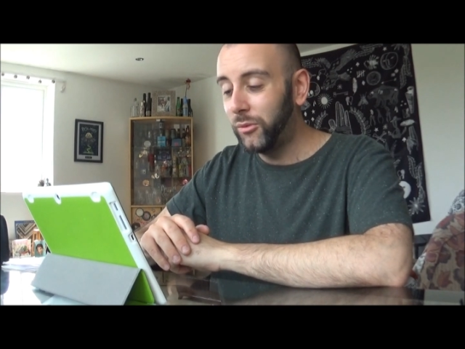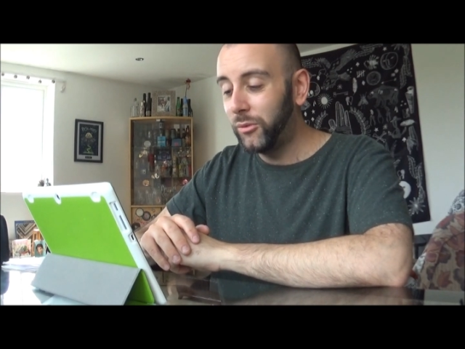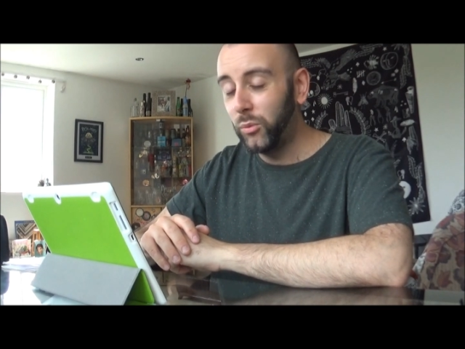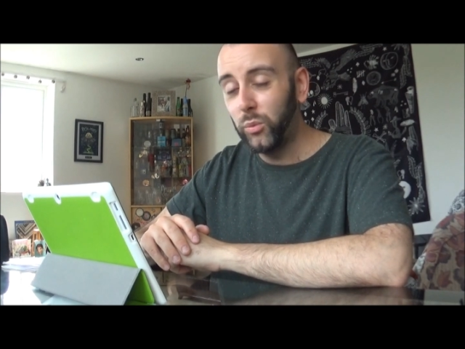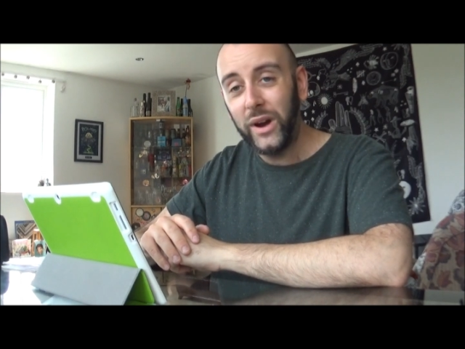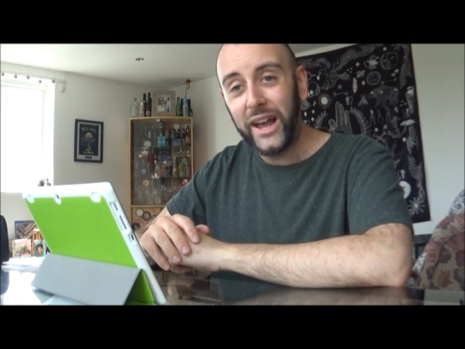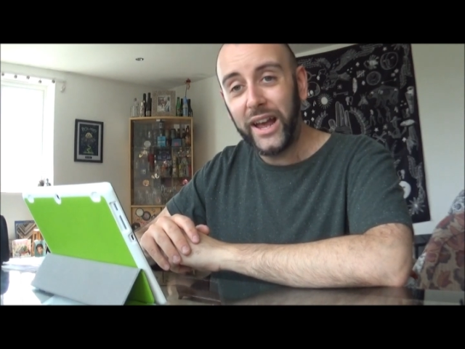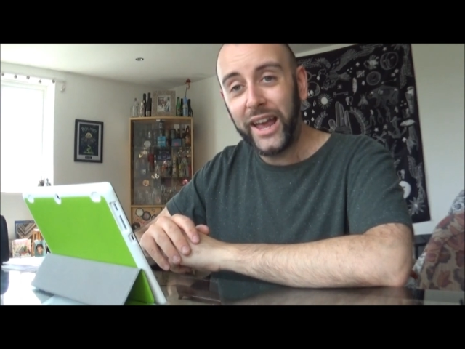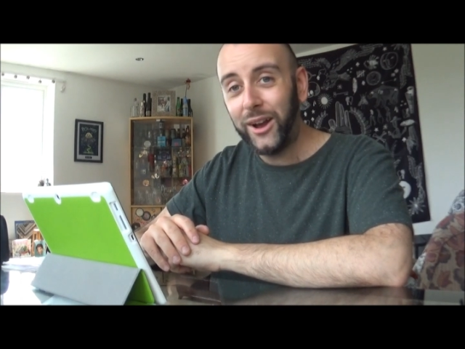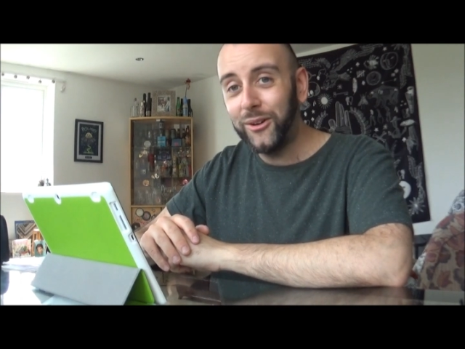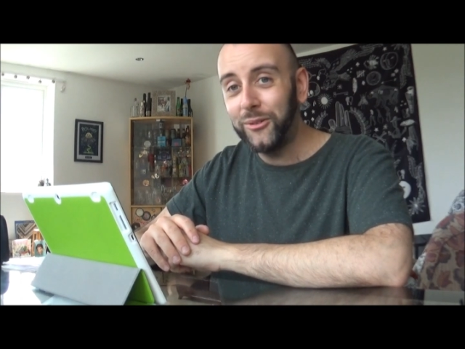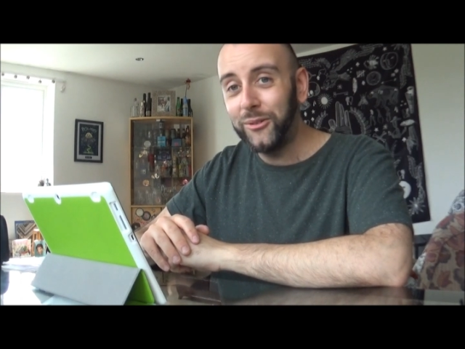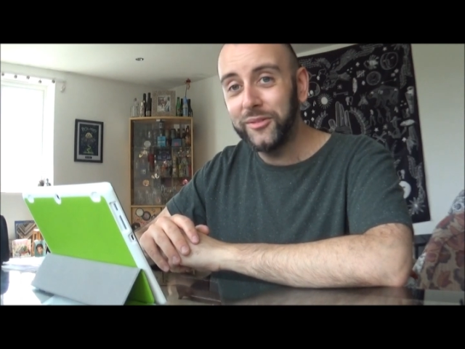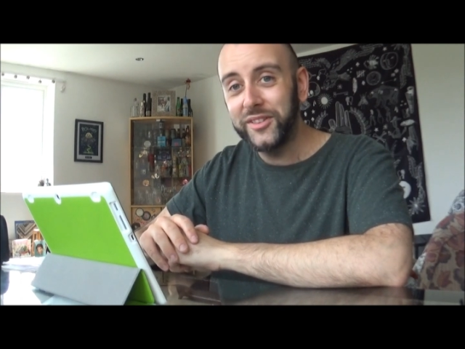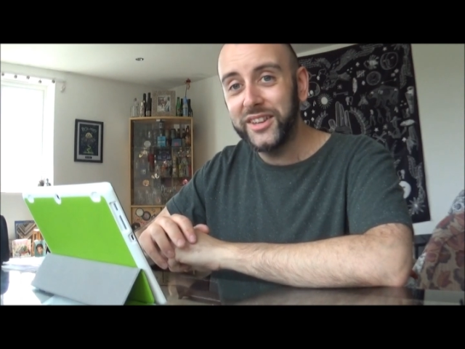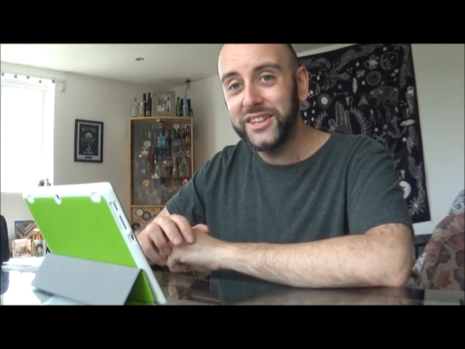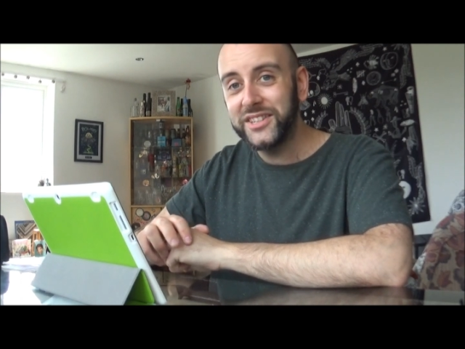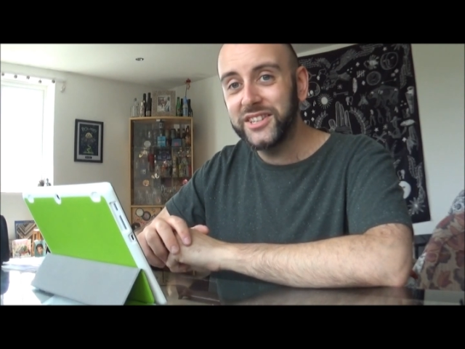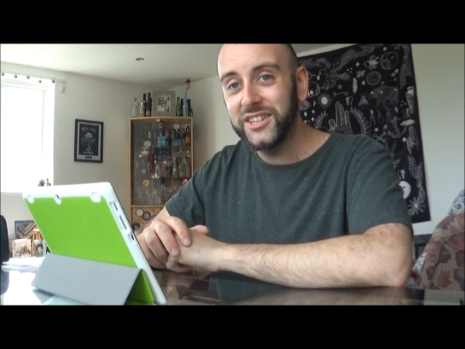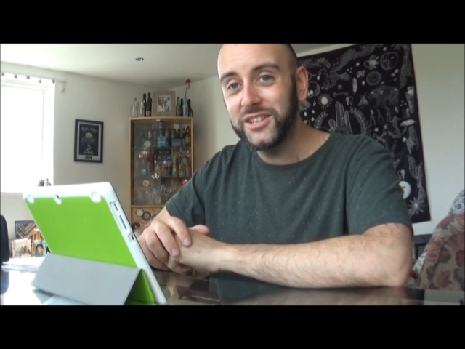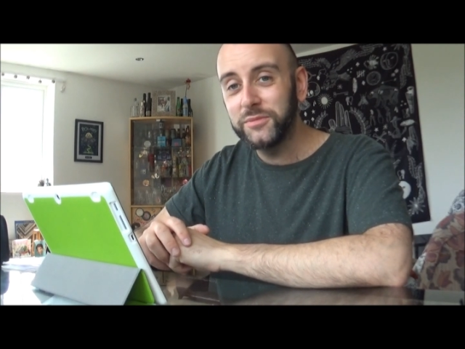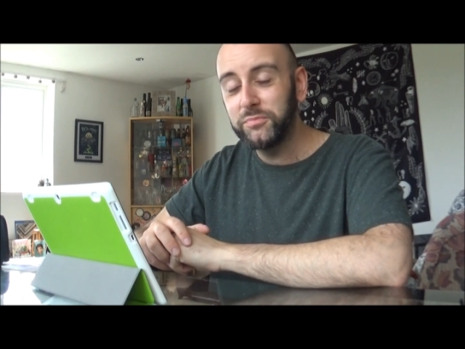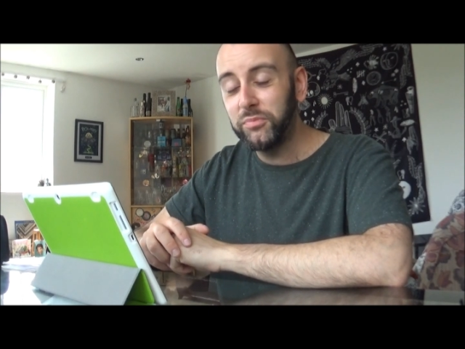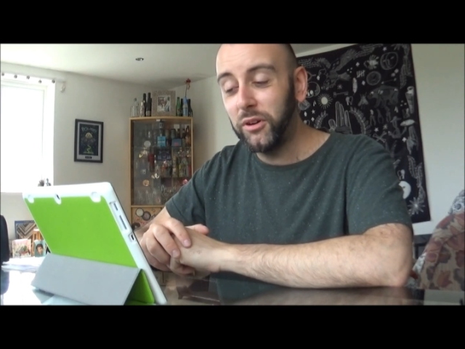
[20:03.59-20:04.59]
wow,
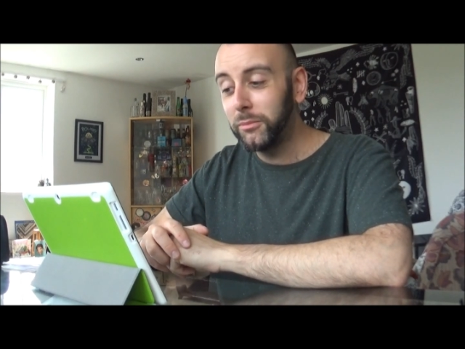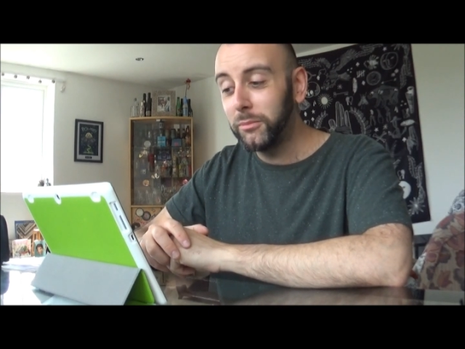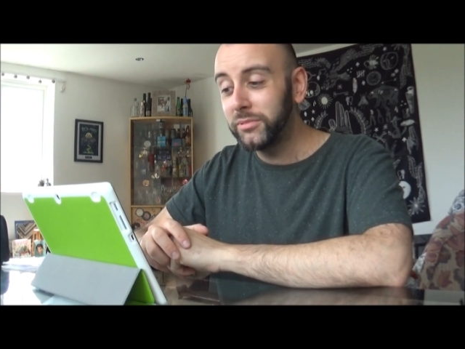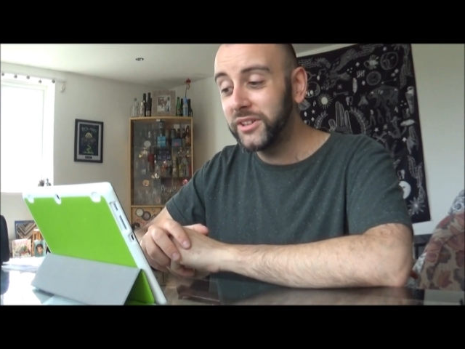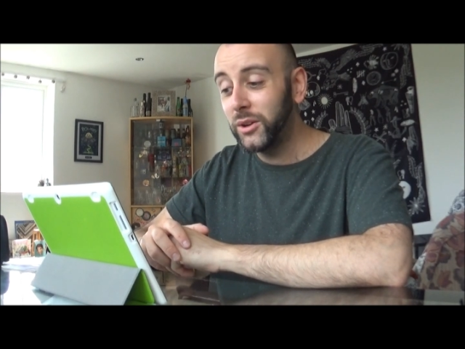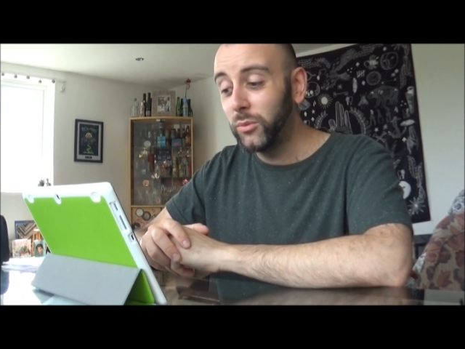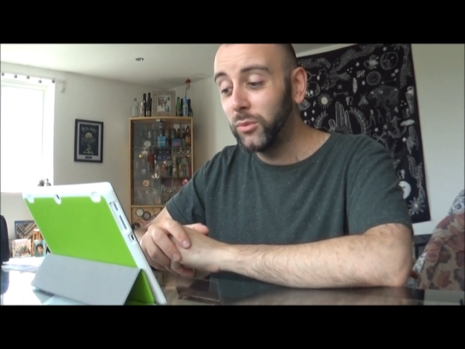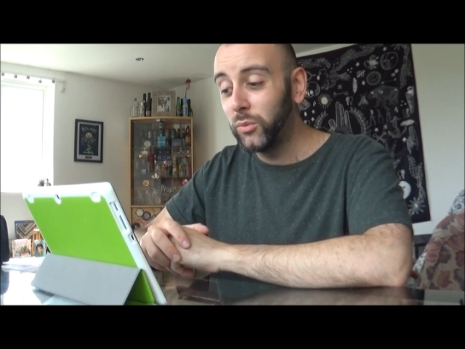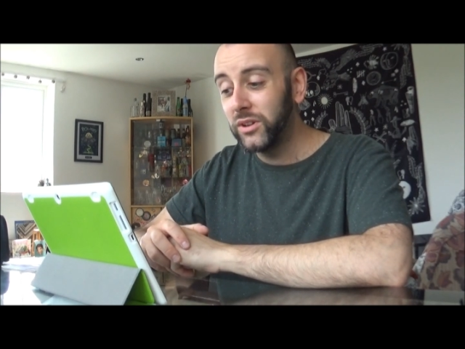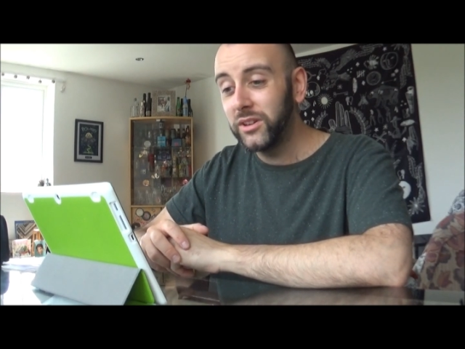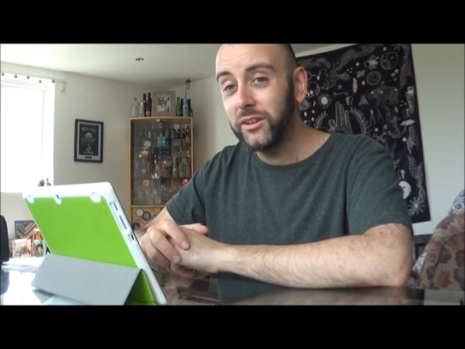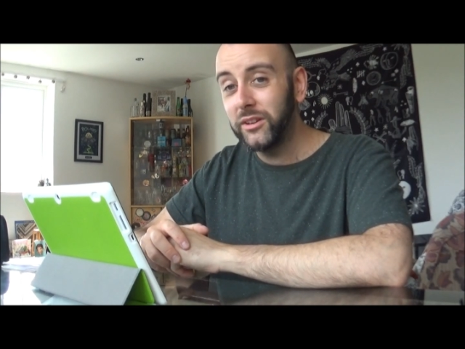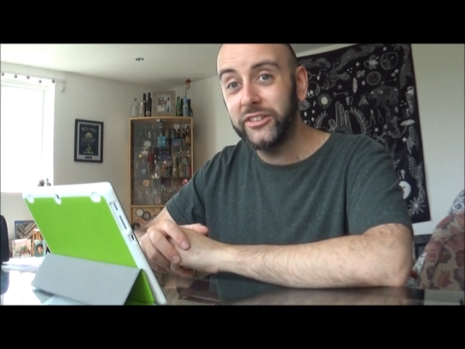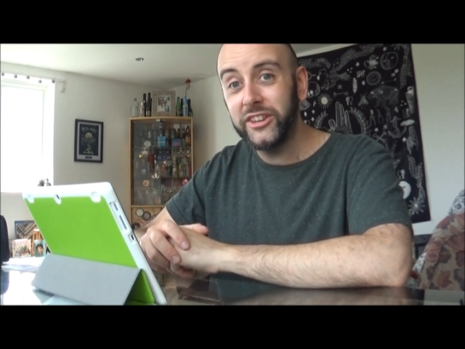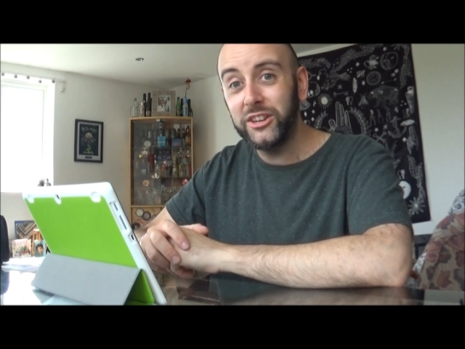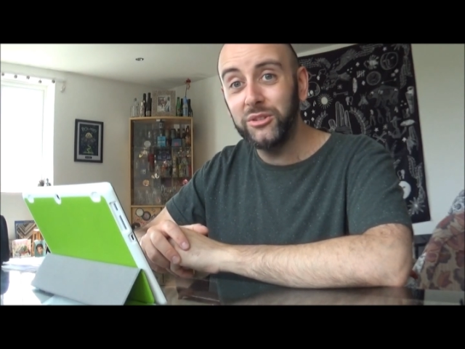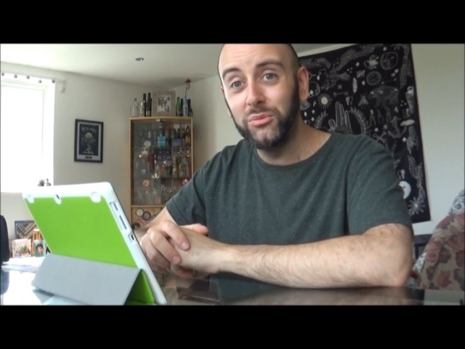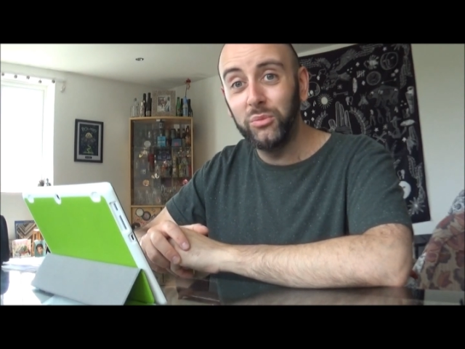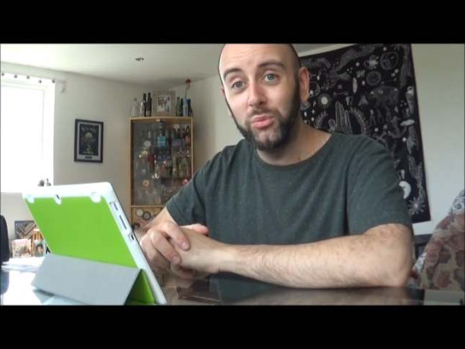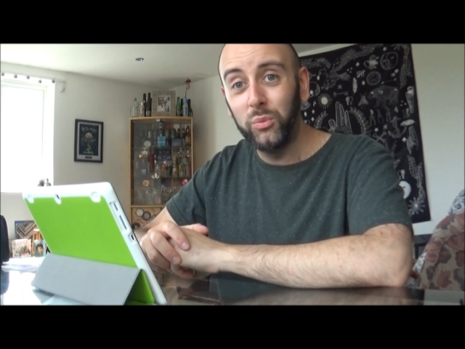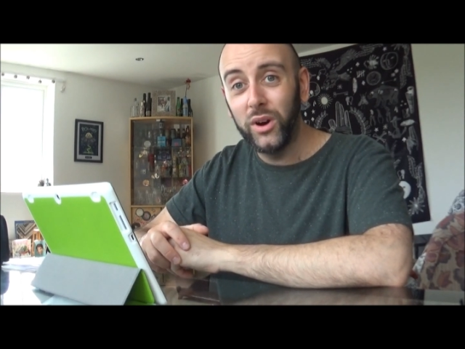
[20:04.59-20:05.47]
this is probably one of the